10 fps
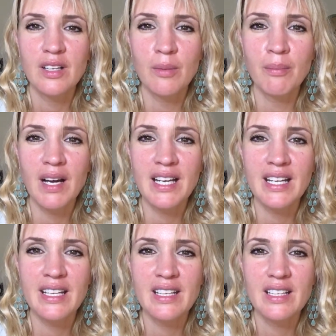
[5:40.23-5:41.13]
your
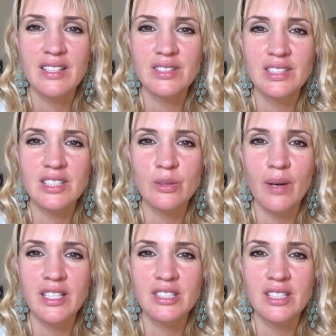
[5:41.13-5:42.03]
money, your
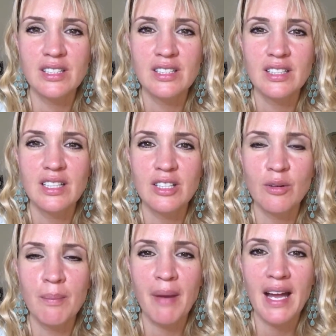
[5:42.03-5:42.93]
situation, and
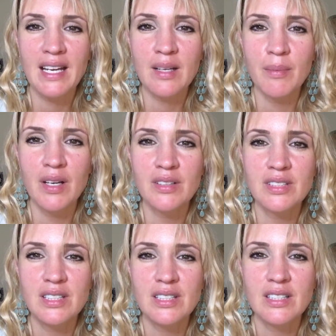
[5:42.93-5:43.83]
you're in panic
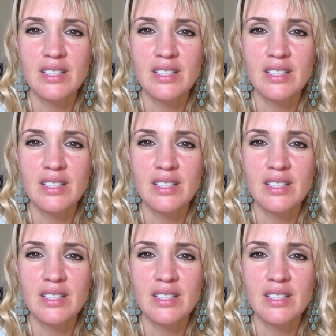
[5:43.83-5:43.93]
mode.